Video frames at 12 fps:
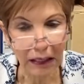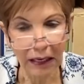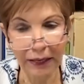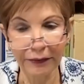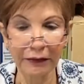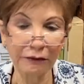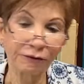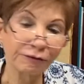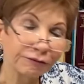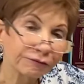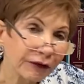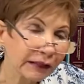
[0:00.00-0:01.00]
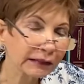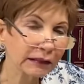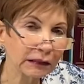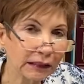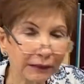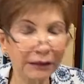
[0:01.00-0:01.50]
And then
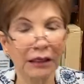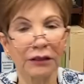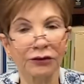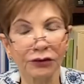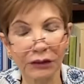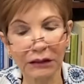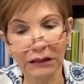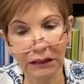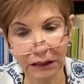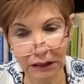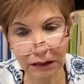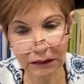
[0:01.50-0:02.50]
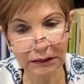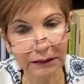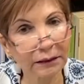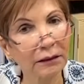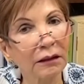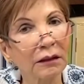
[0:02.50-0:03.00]
finally, other countries, it's
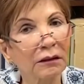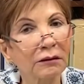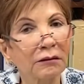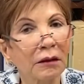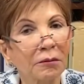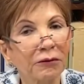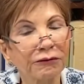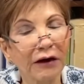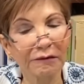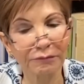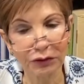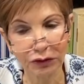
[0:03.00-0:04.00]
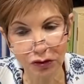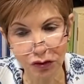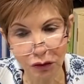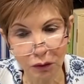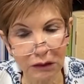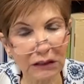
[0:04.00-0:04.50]
in the number 5
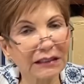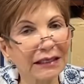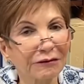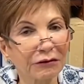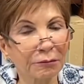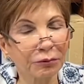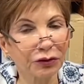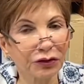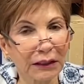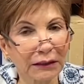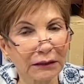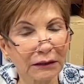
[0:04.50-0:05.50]
position with 7%.